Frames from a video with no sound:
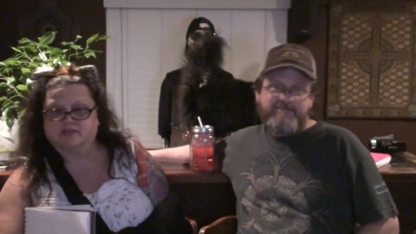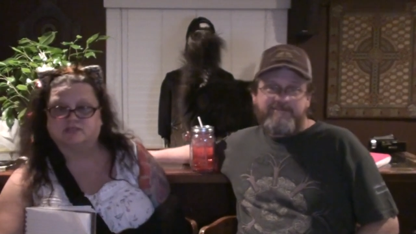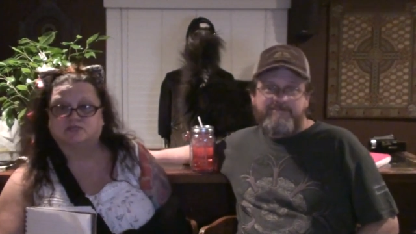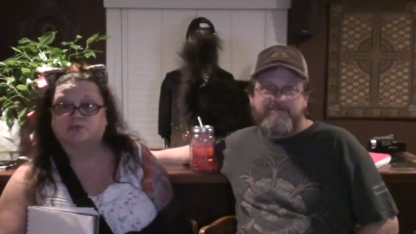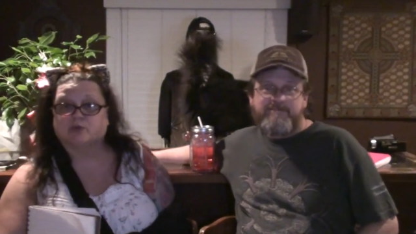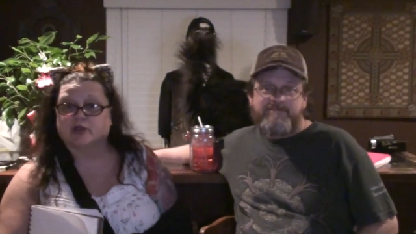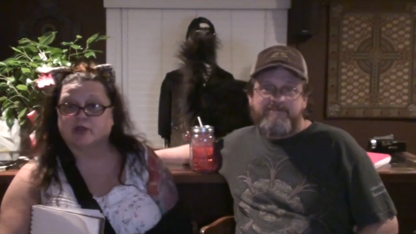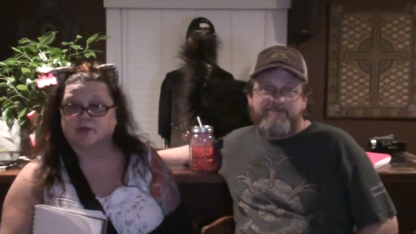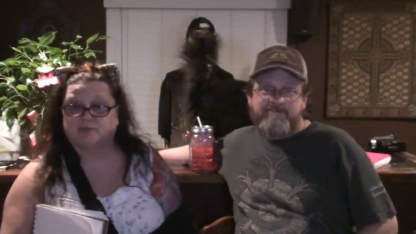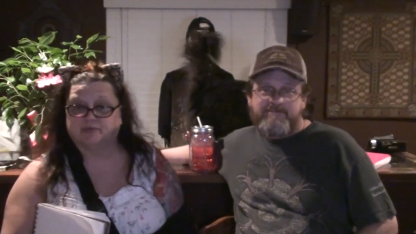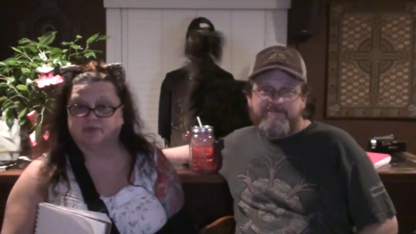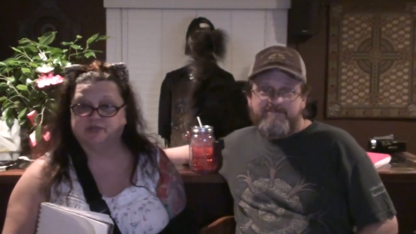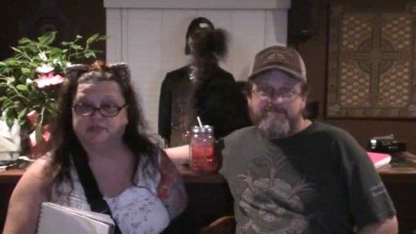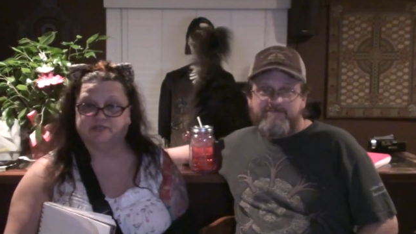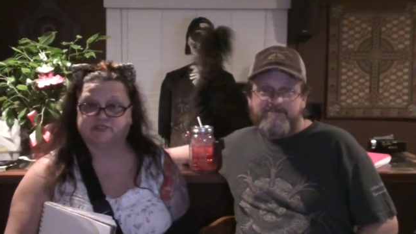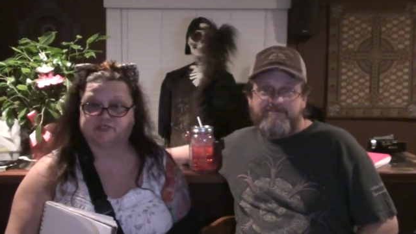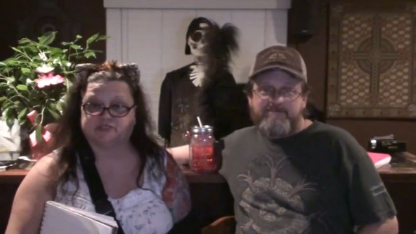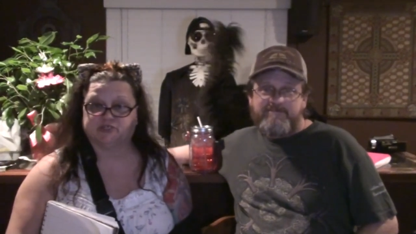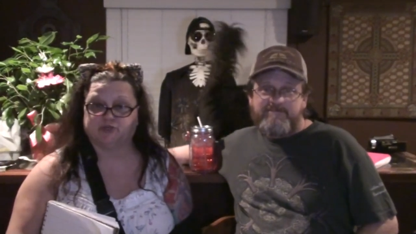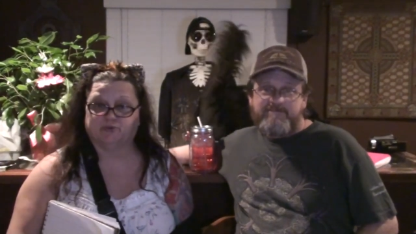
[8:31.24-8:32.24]
Speaker 1: that's why
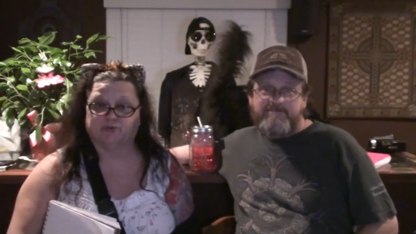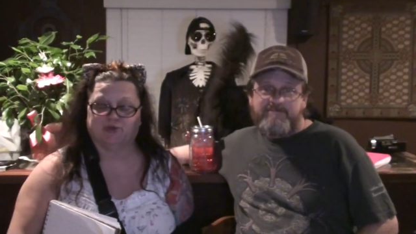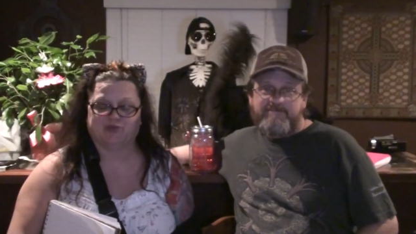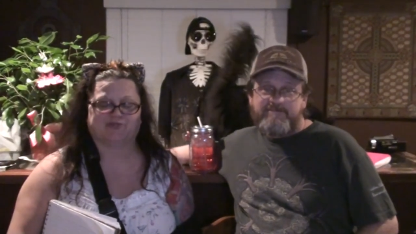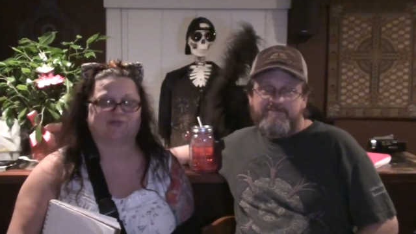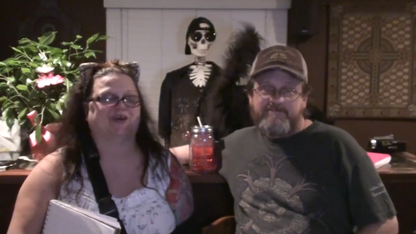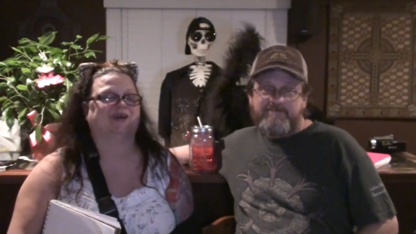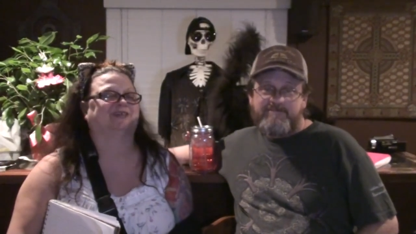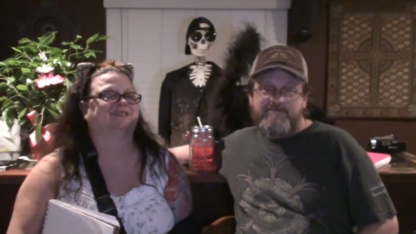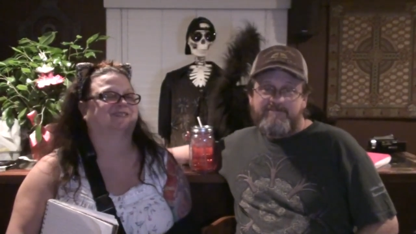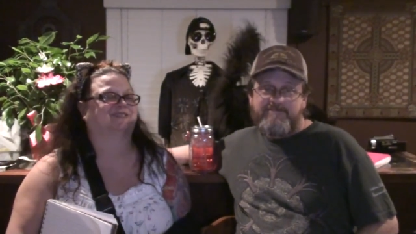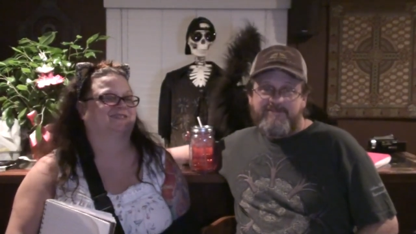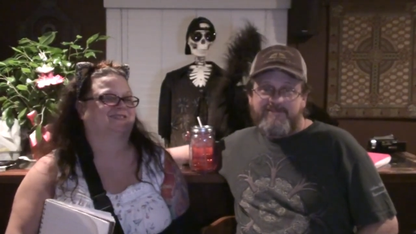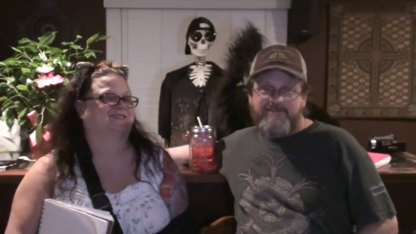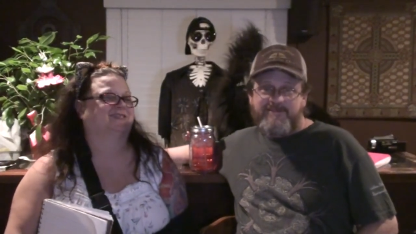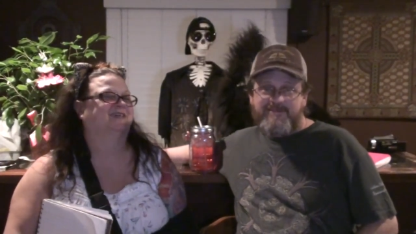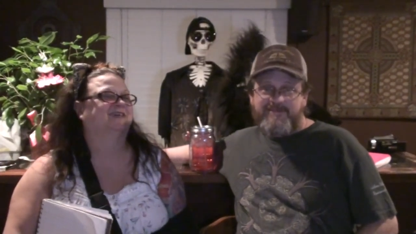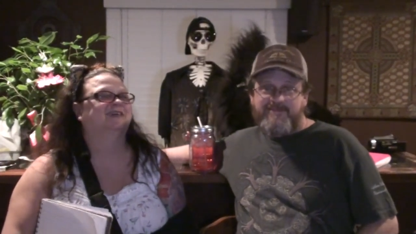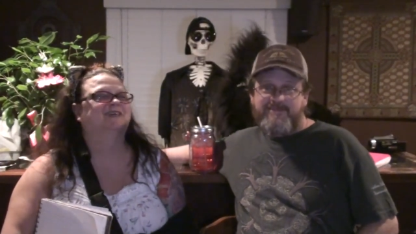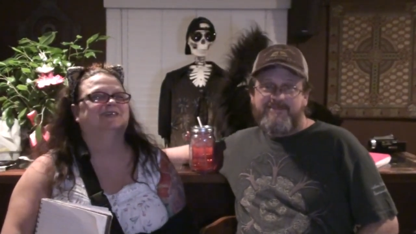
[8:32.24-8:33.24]
Ebony's still with
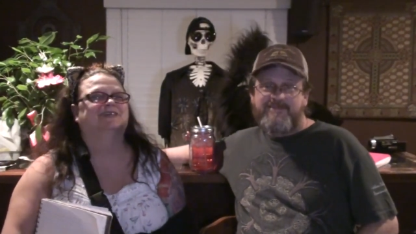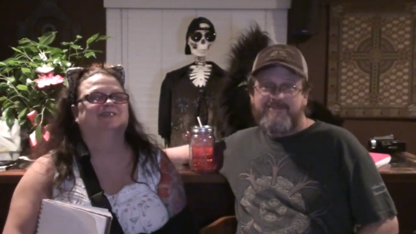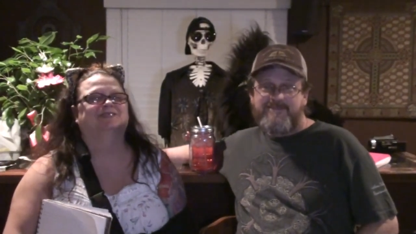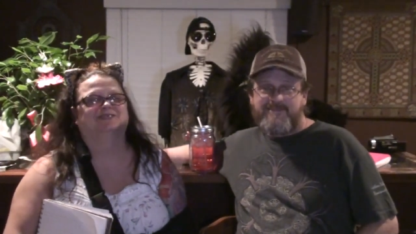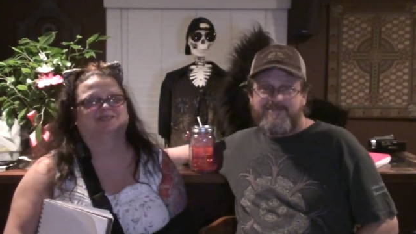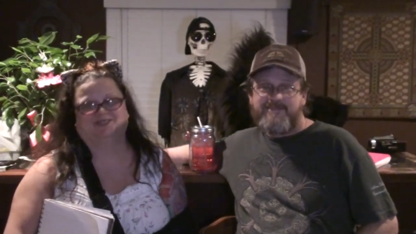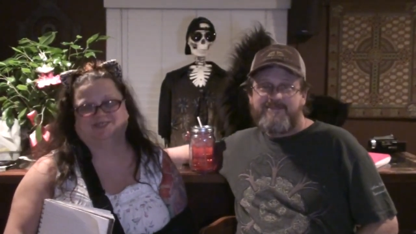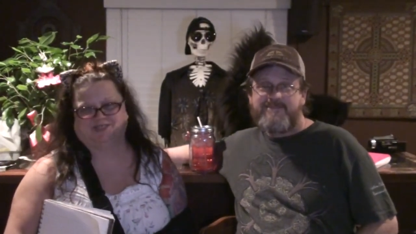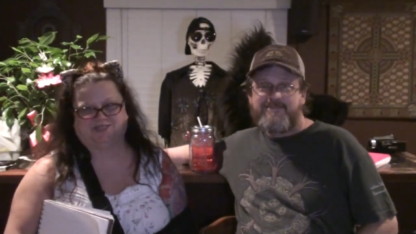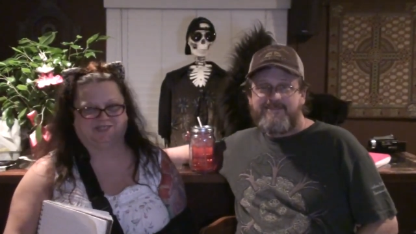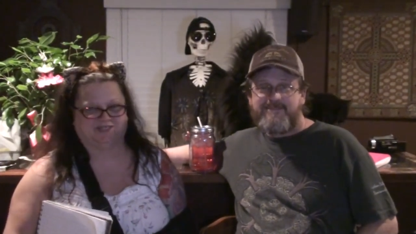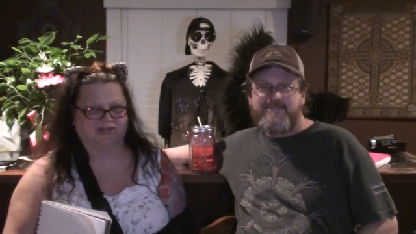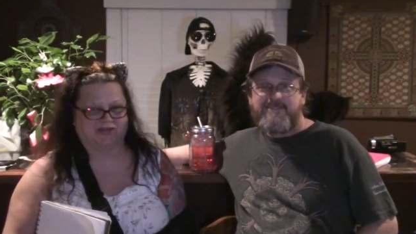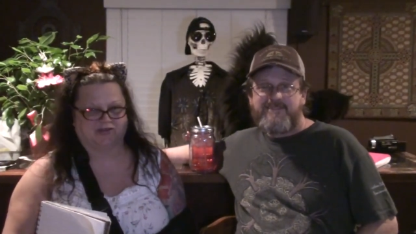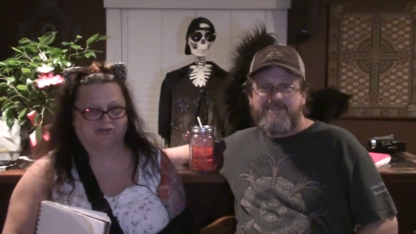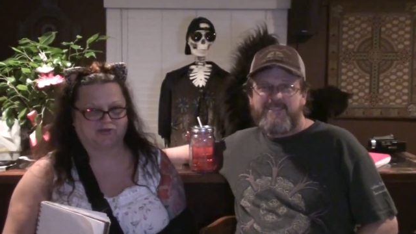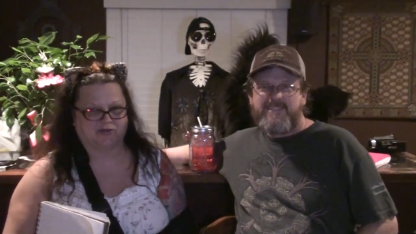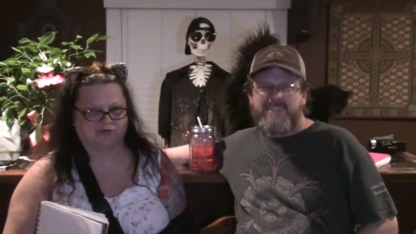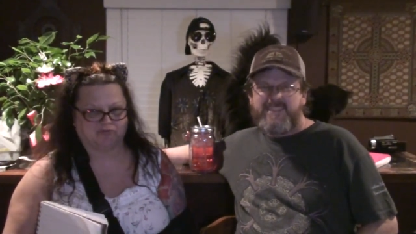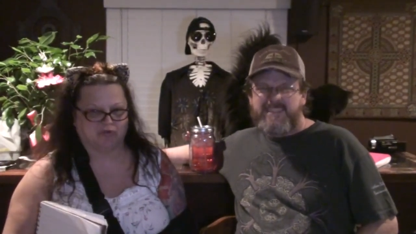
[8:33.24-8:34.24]
us. She's
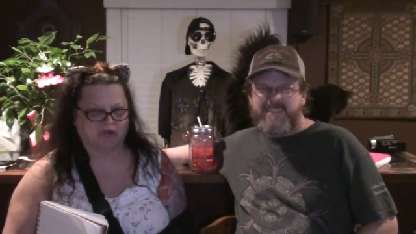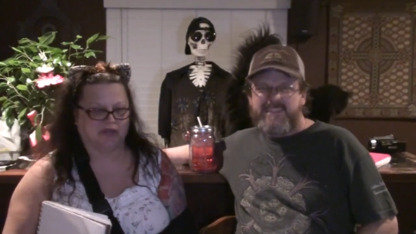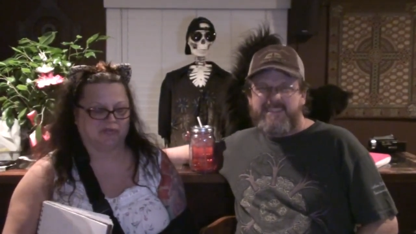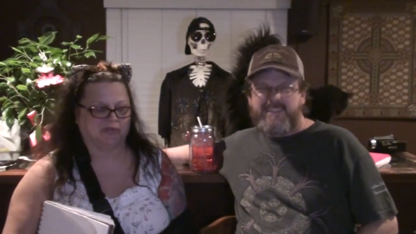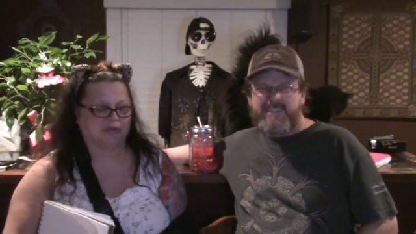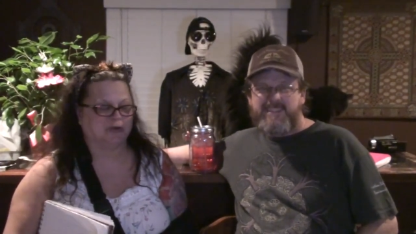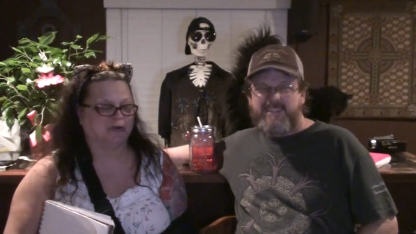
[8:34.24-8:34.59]
on her way